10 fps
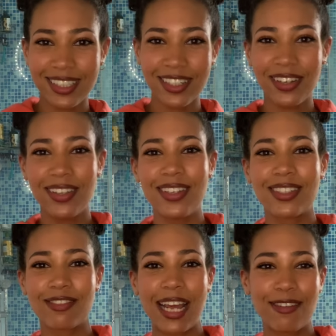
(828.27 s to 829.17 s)
You know those
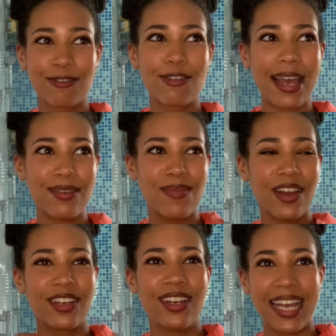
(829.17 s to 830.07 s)
like red
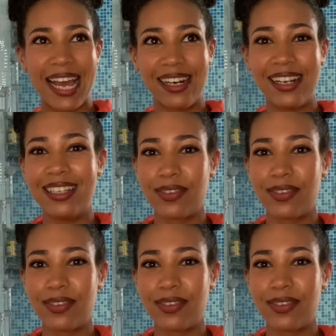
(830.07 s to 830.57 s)
American candies